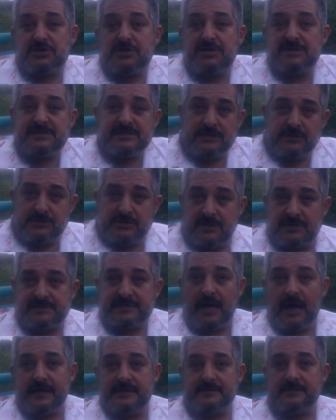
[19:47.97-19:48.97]
Kissinger's
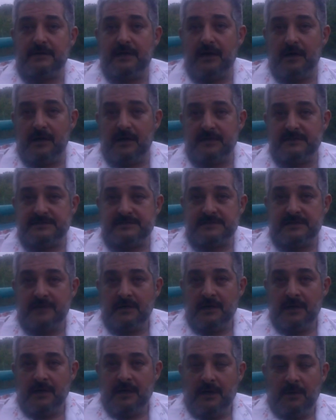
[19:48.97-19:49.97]
ideas,
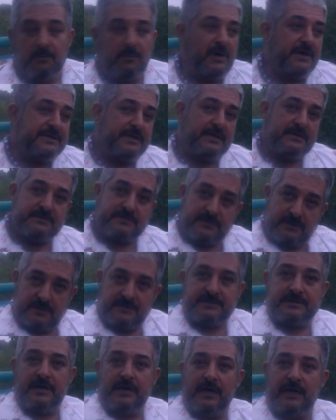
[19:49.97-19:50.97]
but
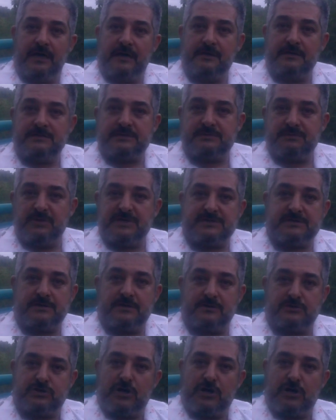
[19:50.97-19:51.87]
entertains Mr.